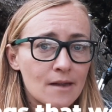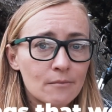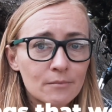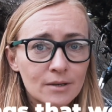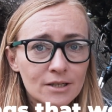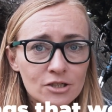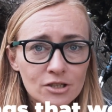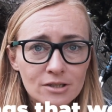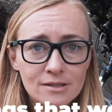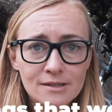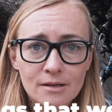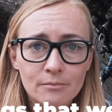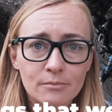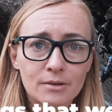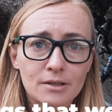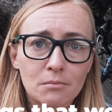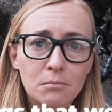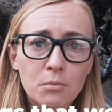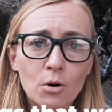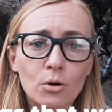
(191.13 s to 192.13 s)
Imagine
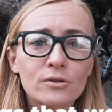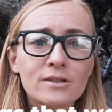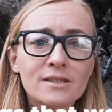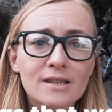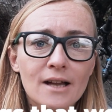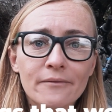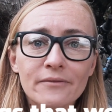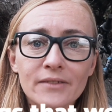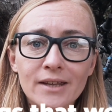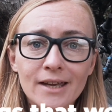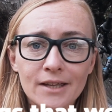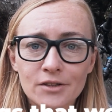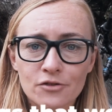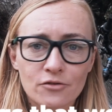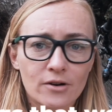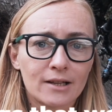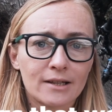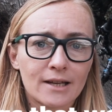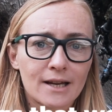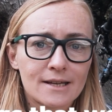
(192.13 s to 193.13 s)
somebody bought something and
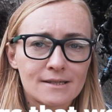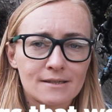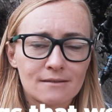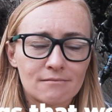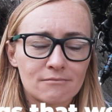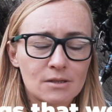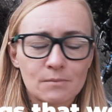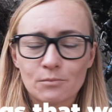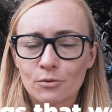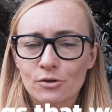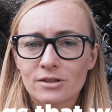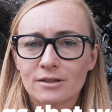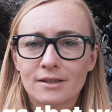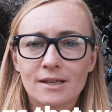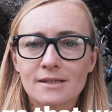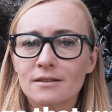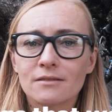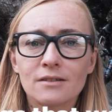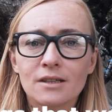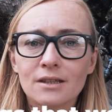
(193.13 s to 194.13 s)
realized this person
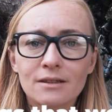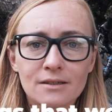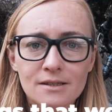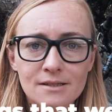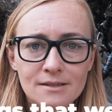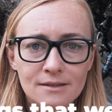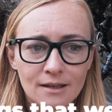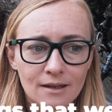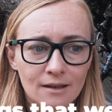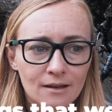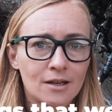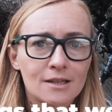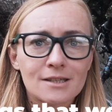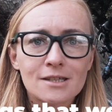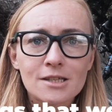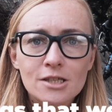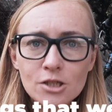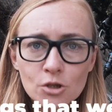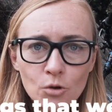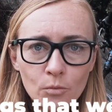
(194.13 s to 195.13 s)
doesn't need this thing. It's
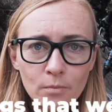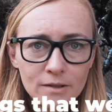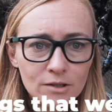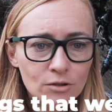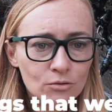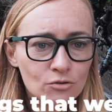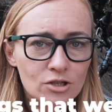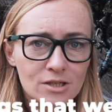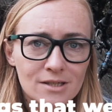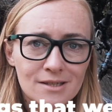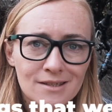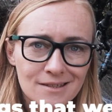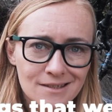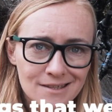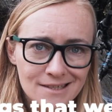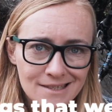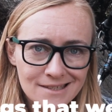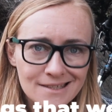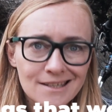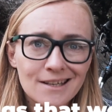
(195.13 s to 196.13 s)
stupid to just
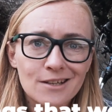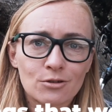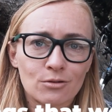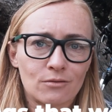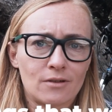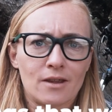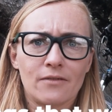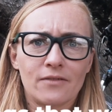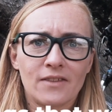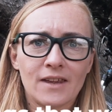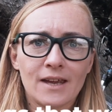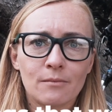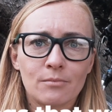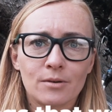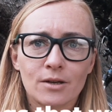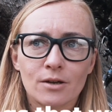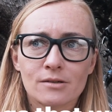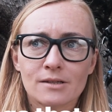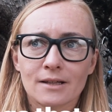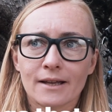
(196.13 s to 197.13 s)
stick to the thing
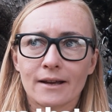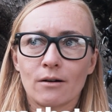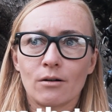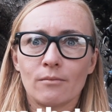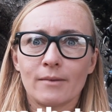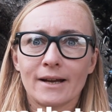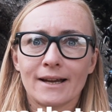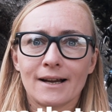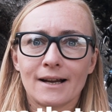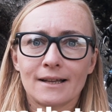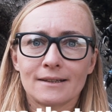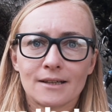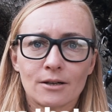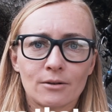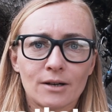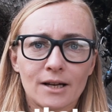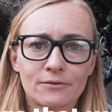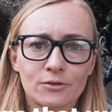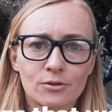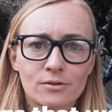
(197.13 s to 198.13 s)
because like, oh my God, now
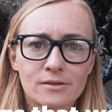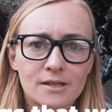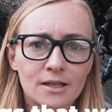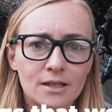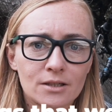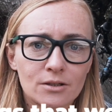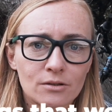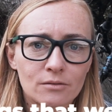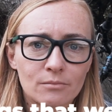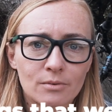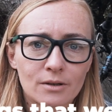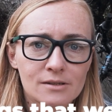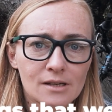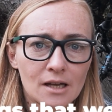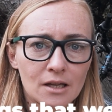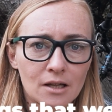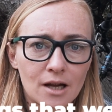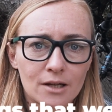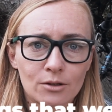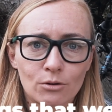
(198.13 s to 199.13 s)
I have to stick to it because
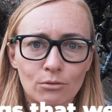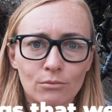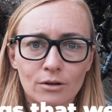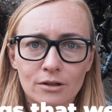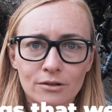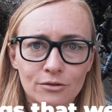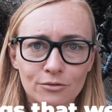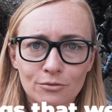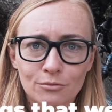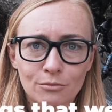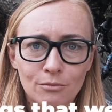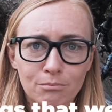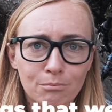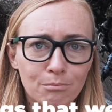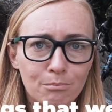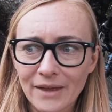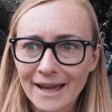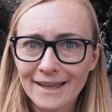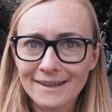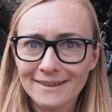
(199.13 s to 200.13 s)
I don't want
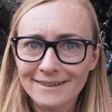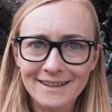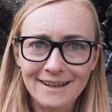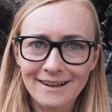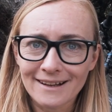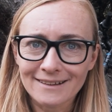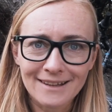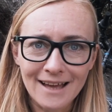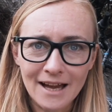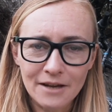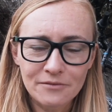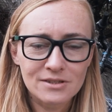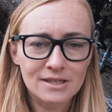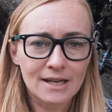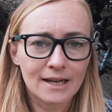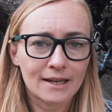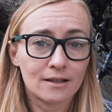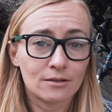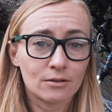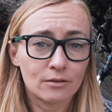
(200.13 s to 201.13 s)
to end the life
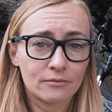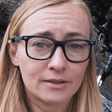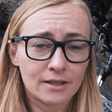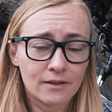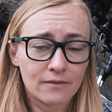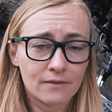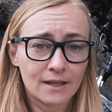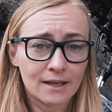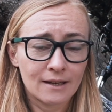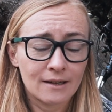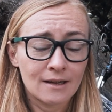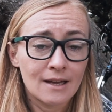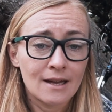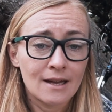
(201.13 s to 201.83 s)
cycle of that thing.